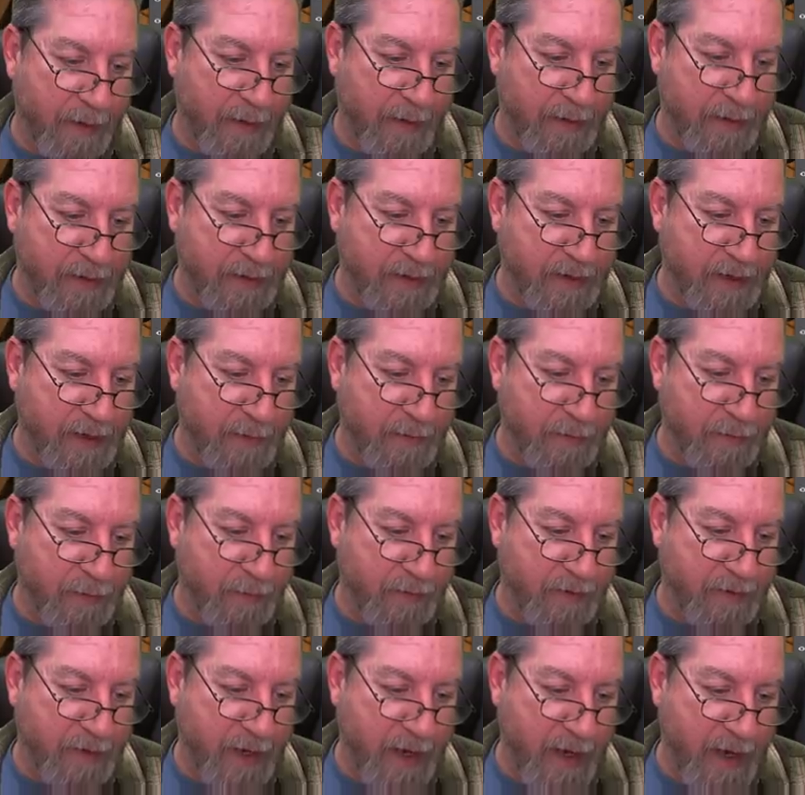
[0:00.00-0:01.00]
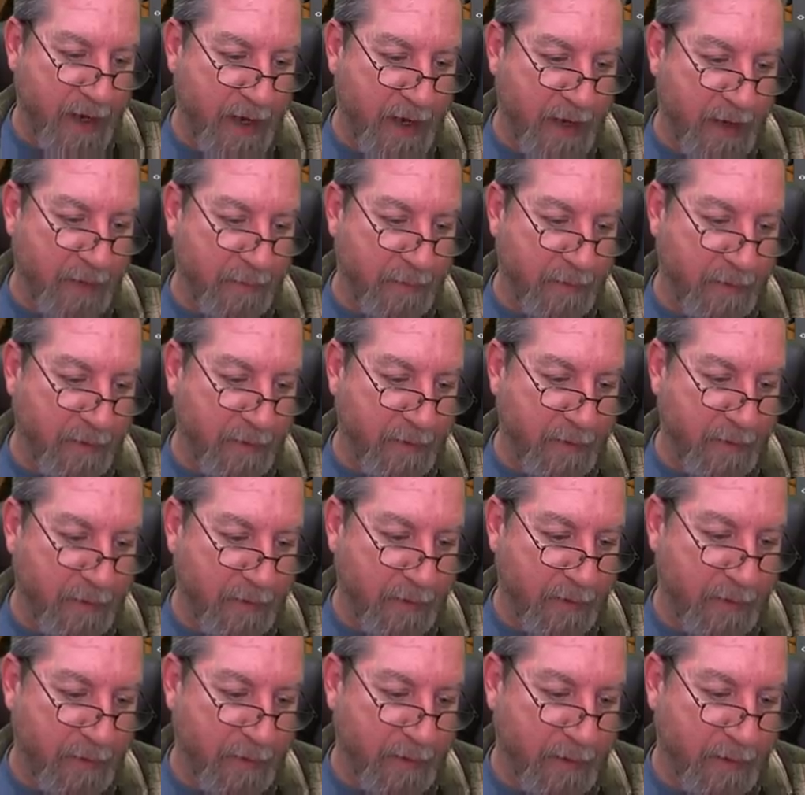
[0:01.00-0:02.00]
it just comes with time
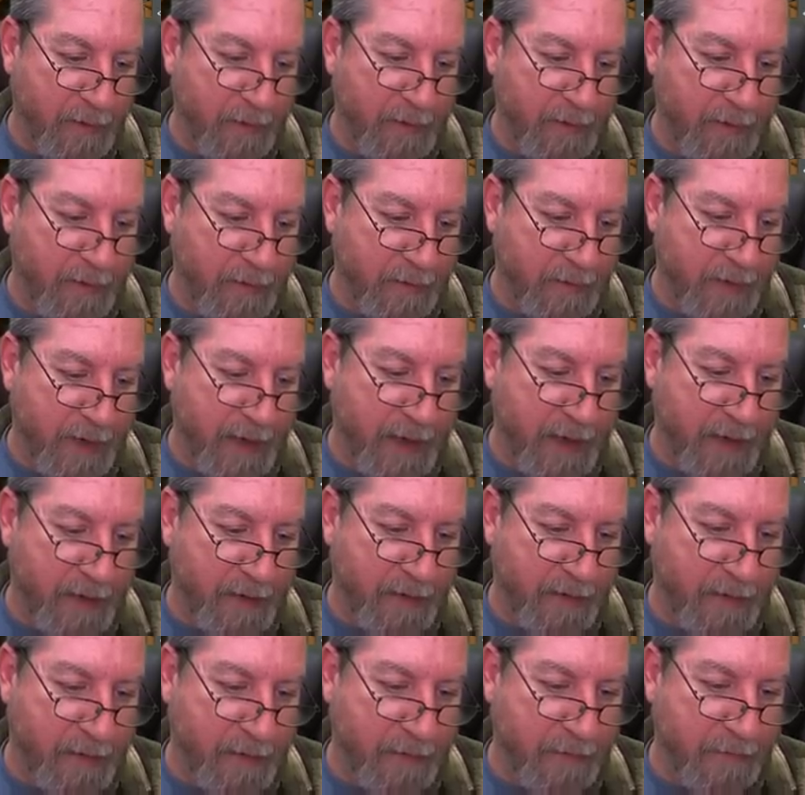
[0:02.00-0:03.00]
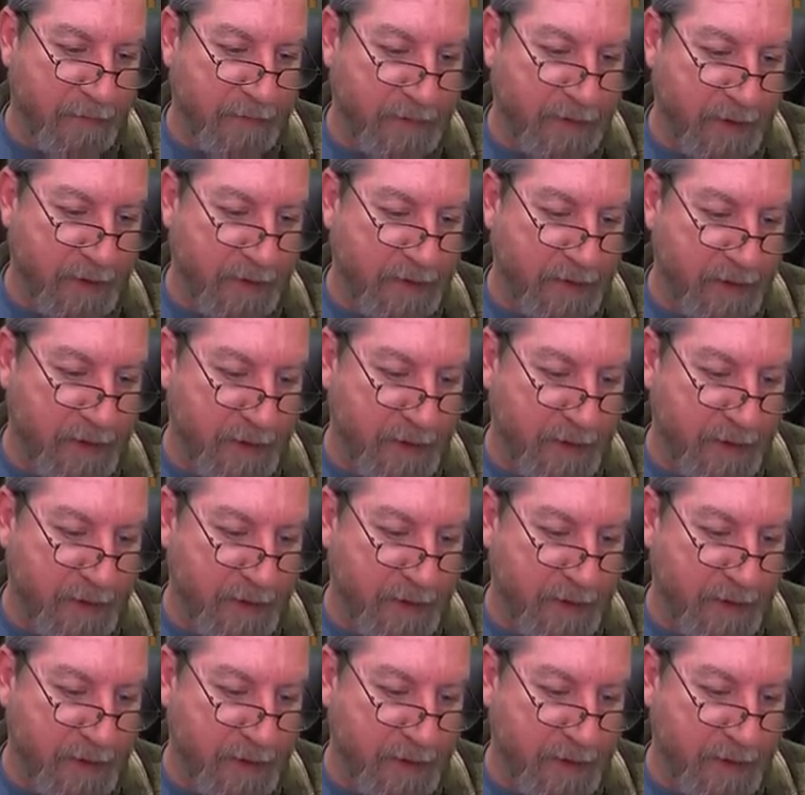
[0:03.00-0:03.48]
that you'll start to